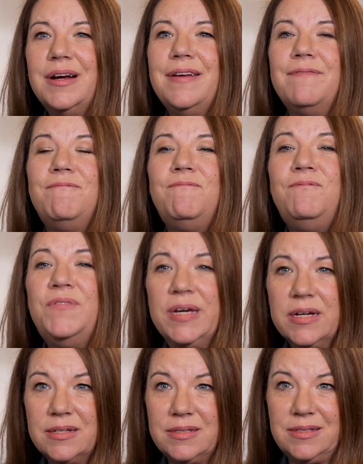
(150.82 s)
not going to
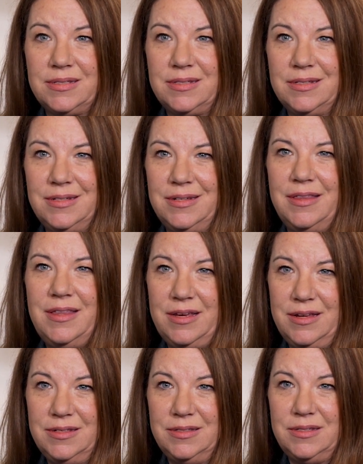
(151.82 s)
fix
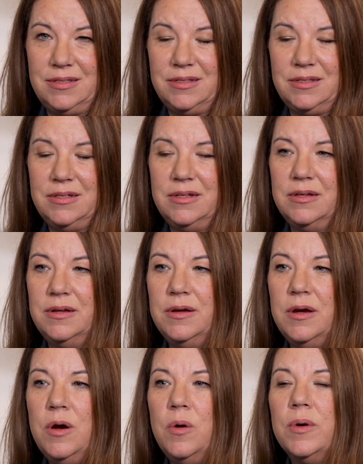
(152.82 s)
things.
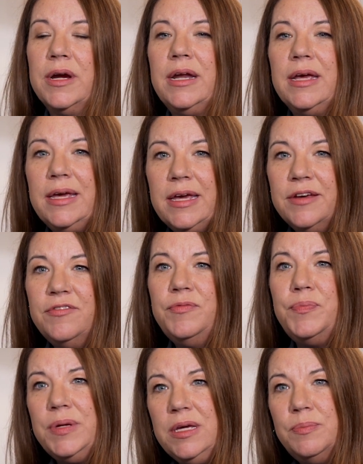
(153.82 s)
We're going to
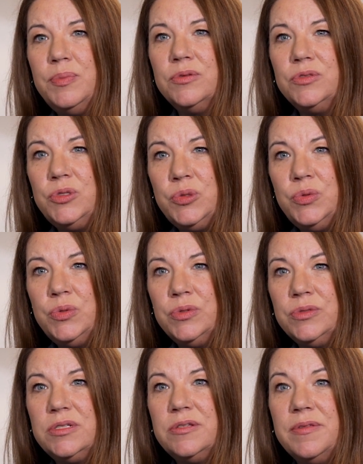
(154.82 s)
give people
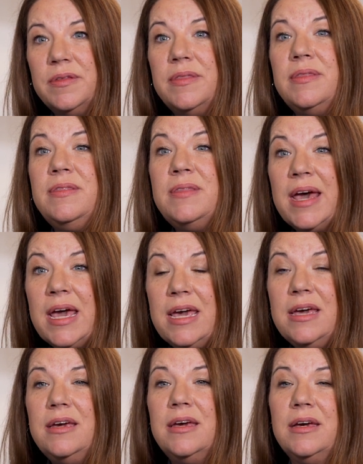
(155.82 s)
tools so that
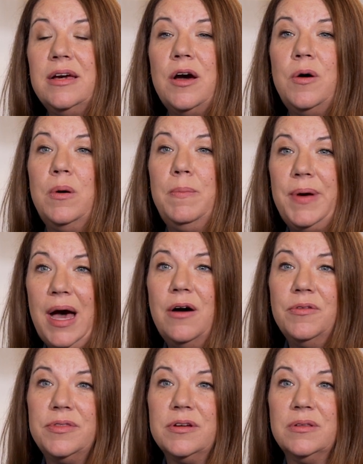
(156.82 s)
they can go
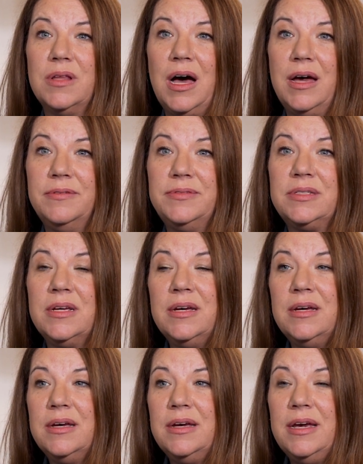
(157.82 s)
about their lives
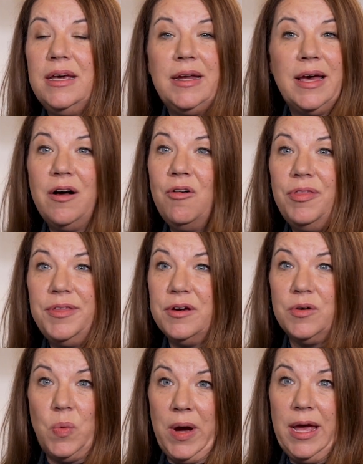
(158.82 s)
in a
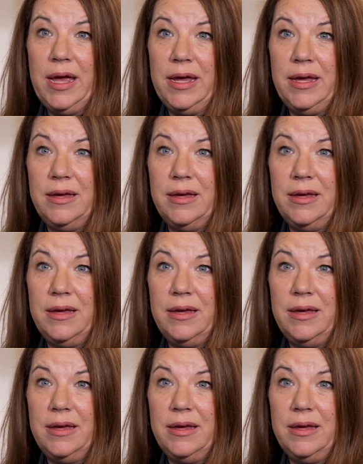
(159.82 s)
healthier way.